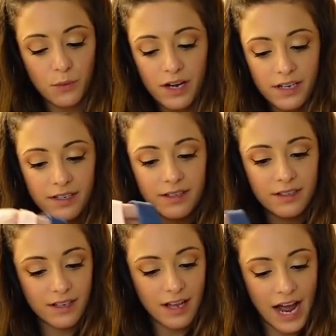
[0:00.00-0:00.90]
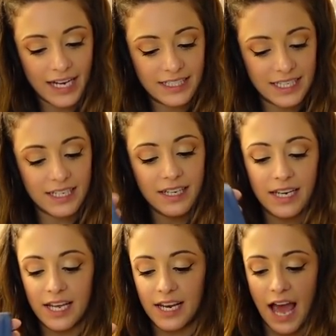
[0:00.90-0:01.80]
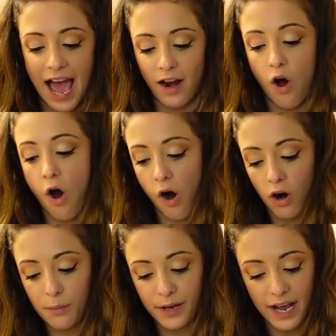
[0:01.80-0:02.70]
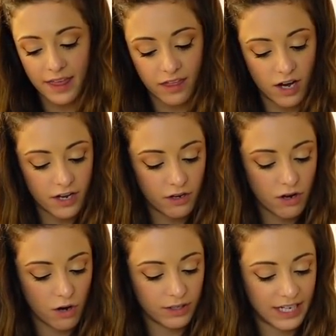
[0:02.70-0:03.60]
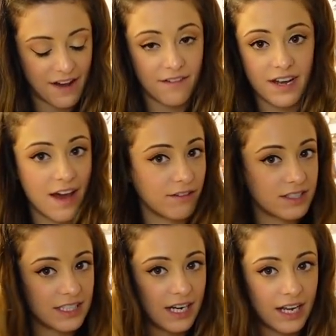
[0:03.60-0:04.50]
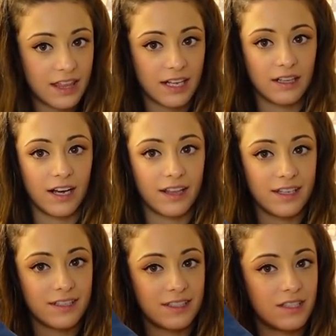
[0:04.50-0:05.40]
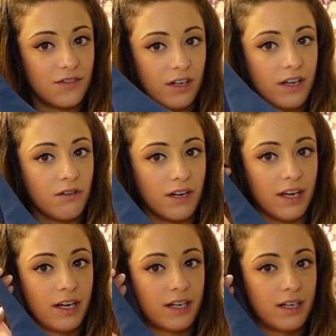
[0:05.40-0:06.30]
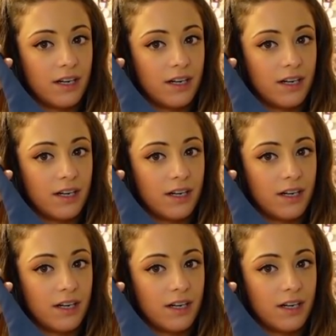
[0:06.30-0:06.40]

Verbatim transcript: one I didn't need at all, but I thought, you know, like I've never seen anything like this. It's very unique.